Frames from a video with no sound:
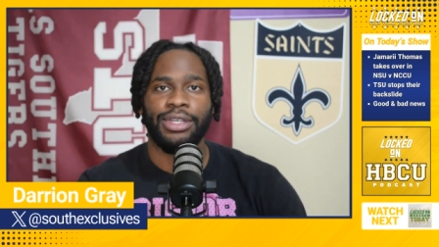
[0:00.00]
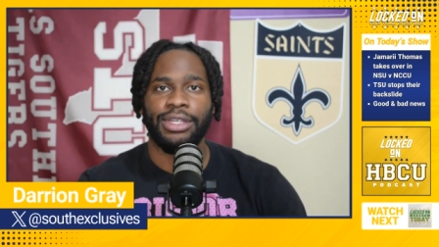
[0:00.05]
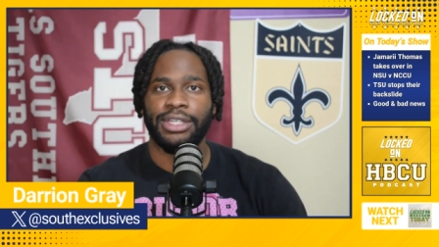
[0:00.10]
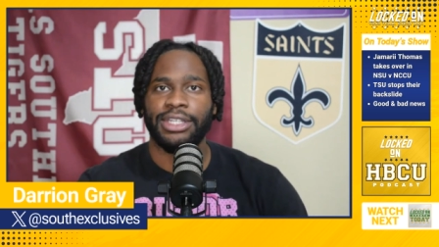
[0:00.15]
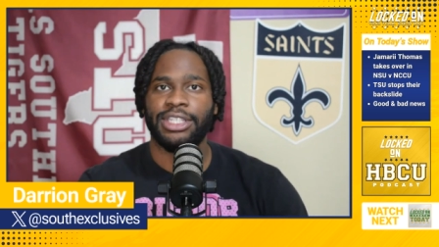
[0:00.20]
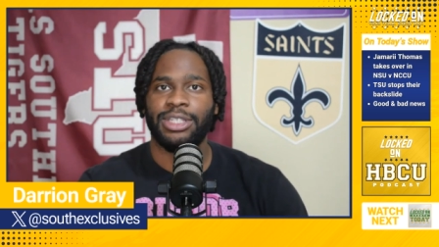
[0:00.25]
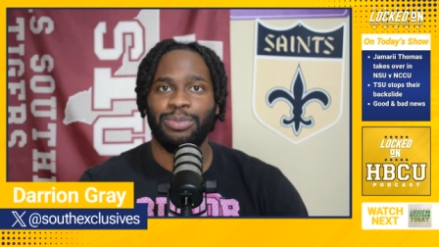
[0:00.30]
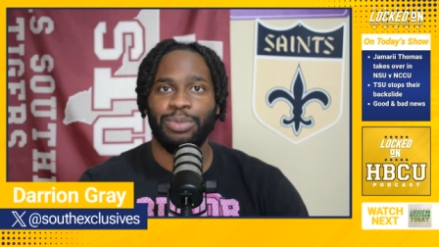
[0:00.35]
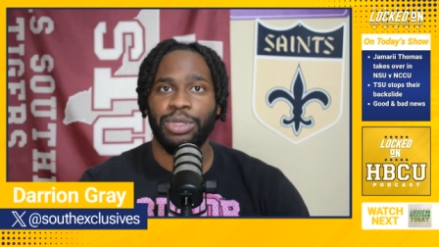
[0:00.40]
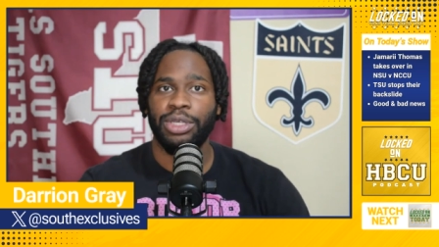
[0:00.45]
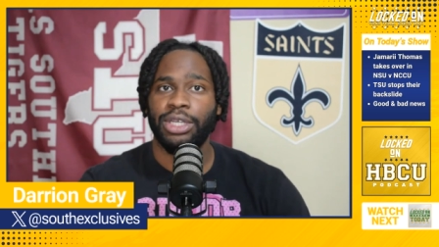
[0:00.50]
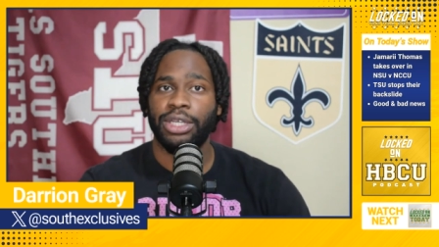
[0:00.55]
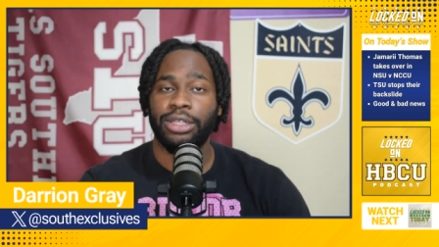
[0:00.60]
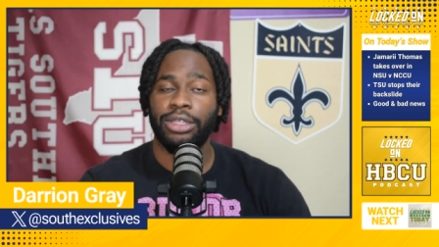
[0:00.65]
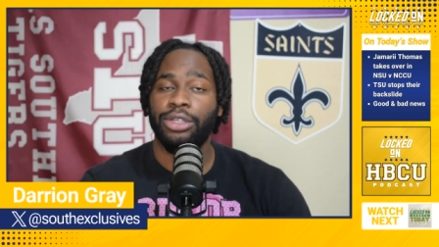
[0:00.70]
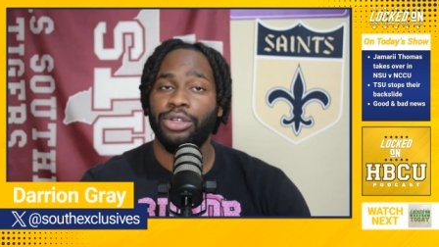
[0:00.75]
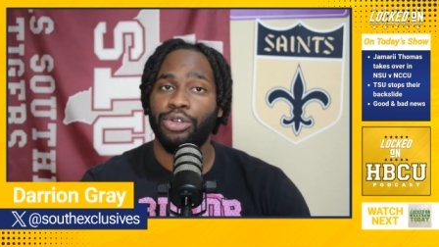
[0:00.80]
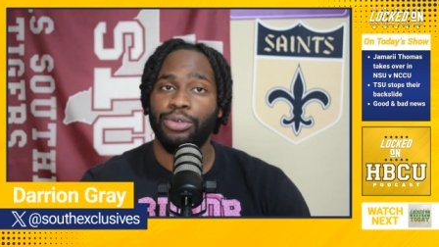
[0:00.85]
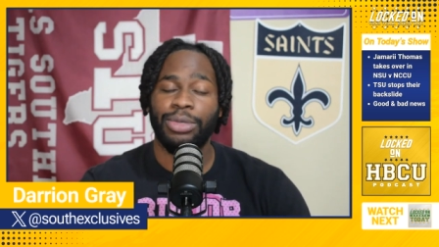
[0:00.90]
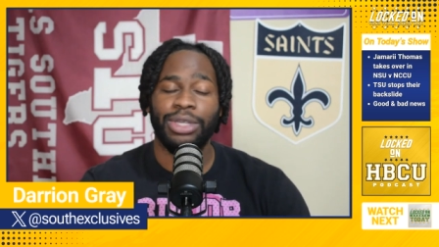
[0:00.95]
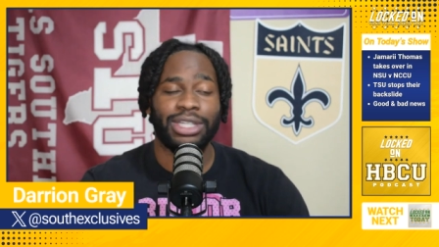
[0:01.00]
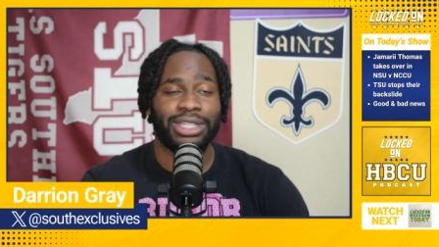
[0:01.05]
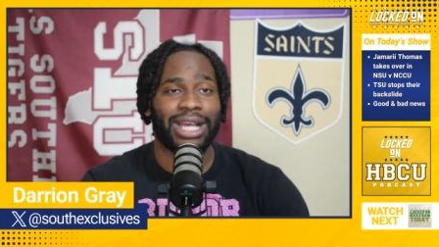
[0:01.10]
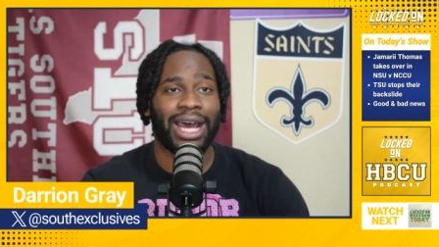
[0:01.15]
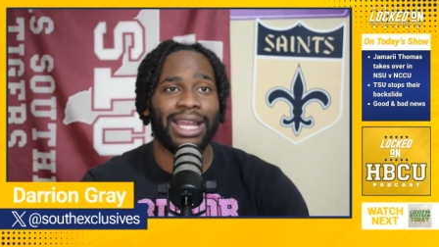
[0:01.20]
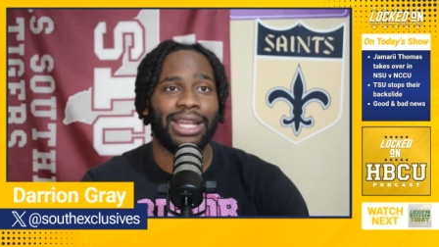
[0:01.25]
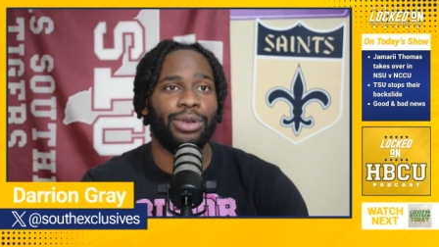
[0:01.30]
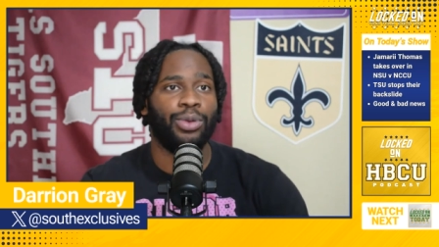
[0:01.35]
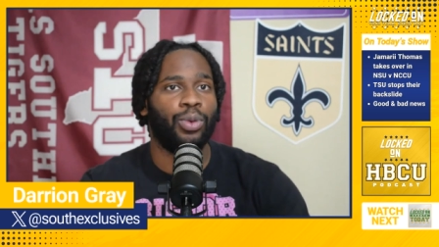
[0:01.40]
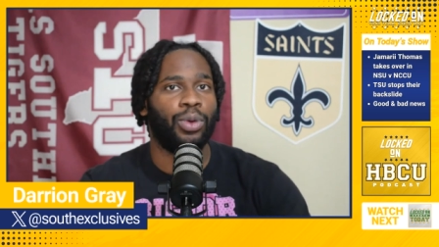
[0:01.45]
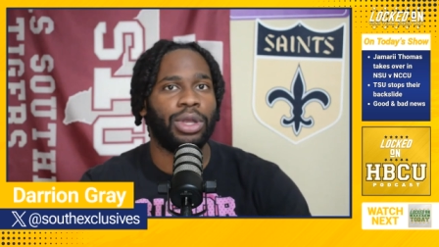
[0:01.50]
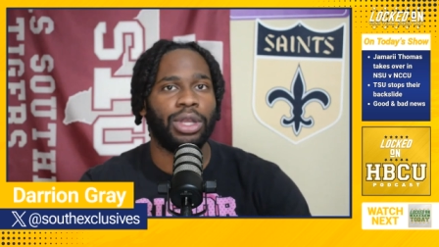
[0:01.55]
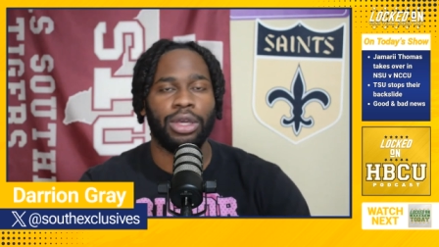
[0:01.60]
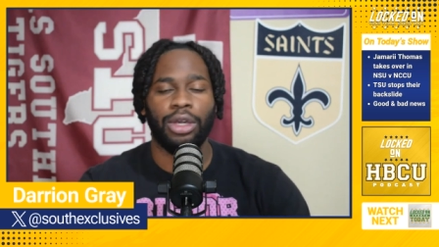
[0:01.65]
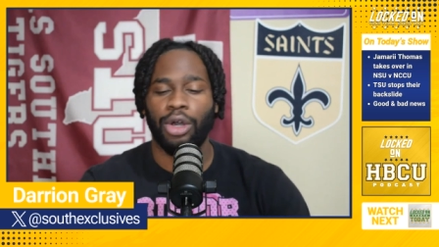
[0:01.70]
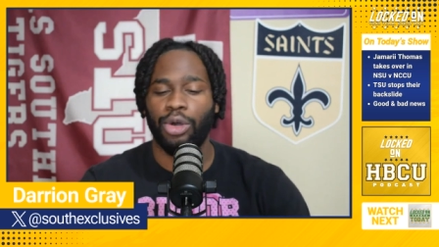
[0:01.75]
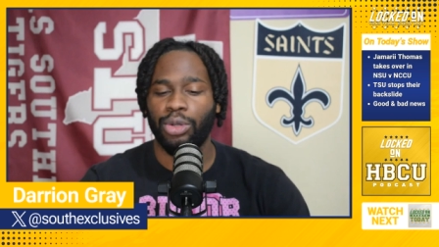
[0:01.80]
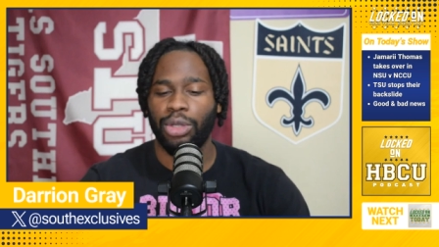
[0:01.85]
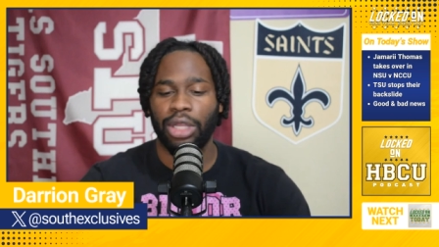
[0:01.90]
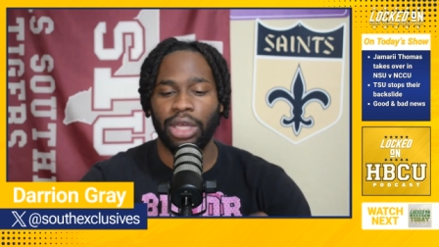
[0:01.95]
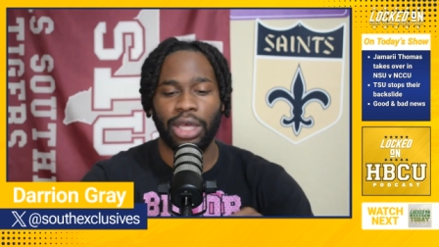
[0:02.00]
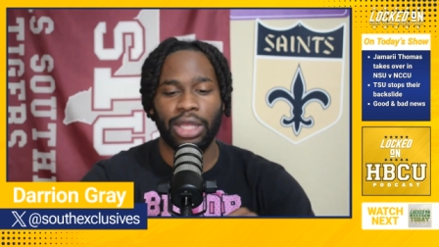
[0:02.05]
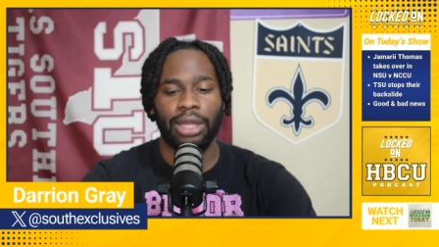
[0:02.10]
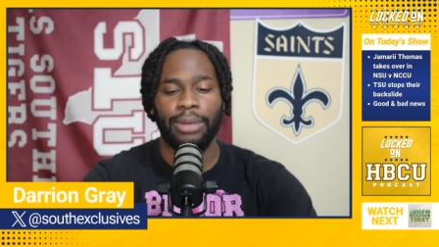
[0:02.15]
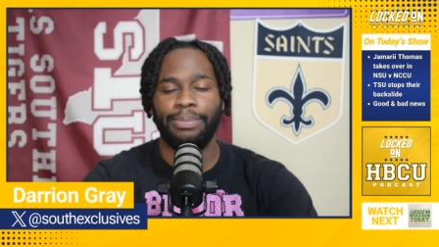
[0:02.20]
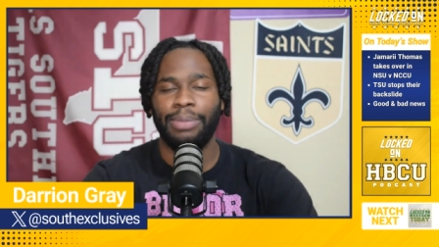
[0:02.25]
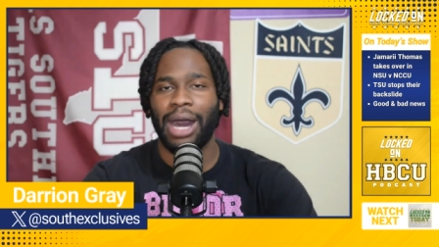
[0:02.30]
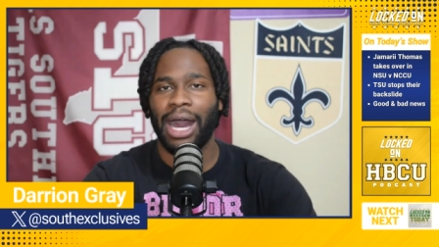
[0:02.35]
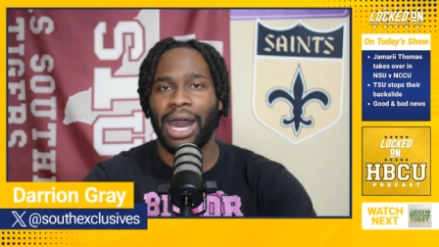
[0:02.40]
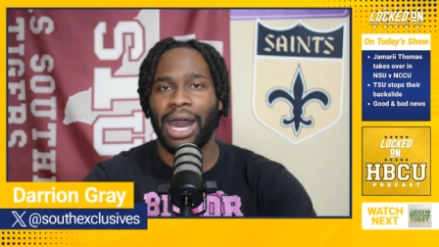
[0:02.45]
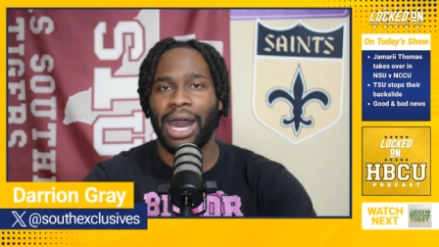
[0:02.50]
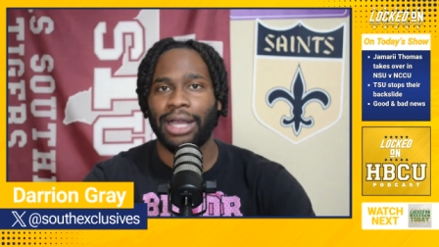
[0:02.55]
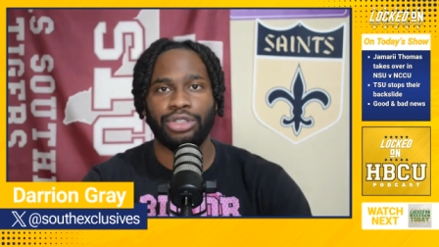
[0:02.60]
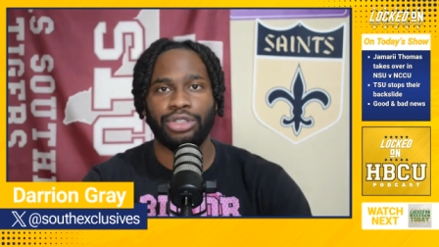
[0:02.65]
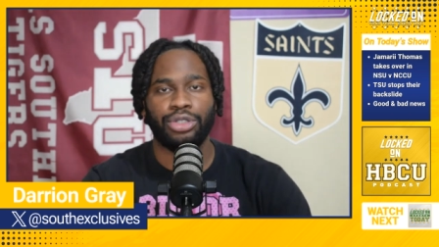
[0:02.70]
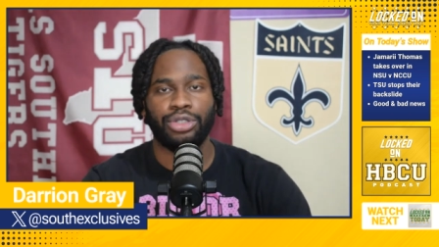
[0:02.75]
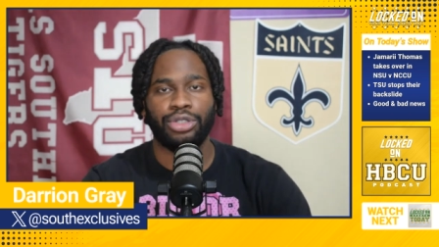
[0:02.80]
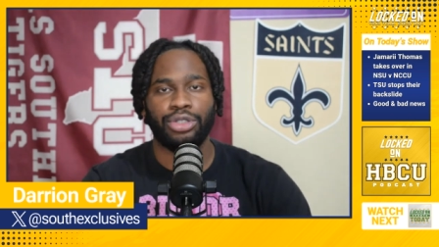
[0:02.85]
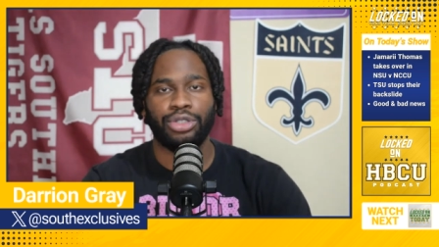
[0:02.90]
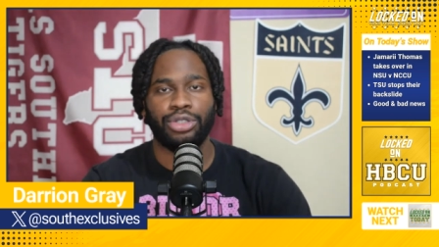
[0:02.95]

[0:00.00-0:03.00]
ESPNU because I didn't want to go look at a box score.